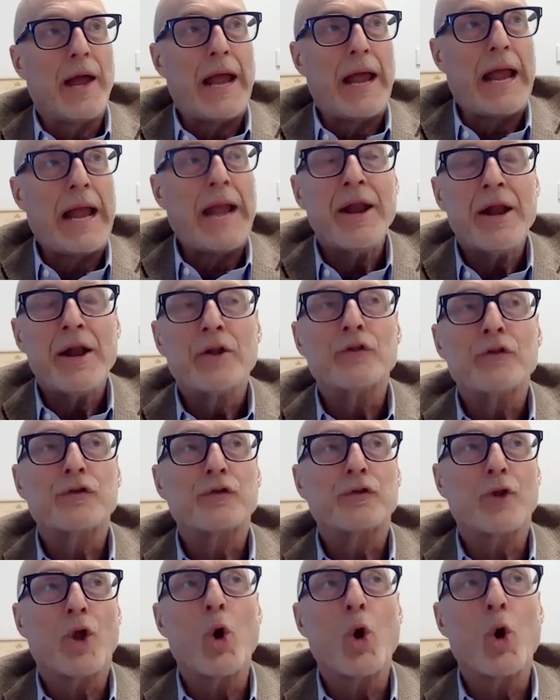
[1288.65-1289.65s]
And in a
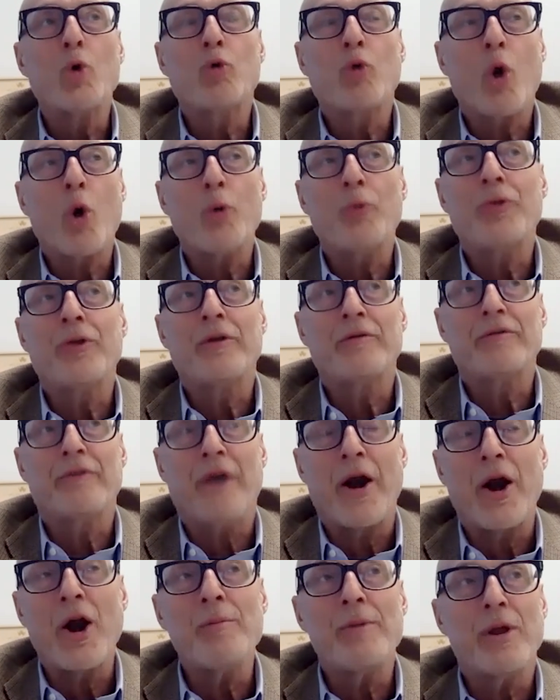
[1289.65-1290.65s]
slow growth
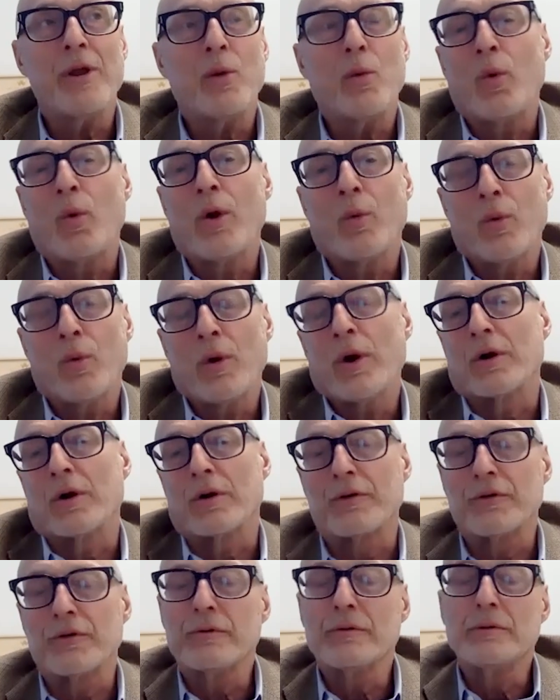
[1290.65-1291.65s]
environment, what
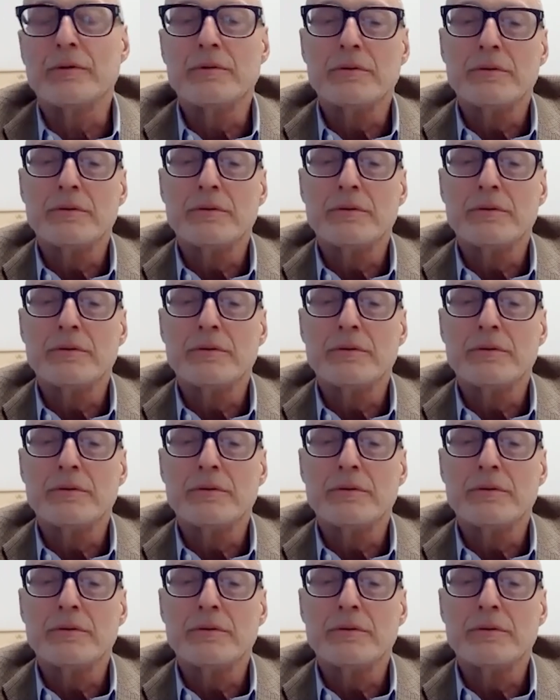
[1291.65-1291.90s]
works,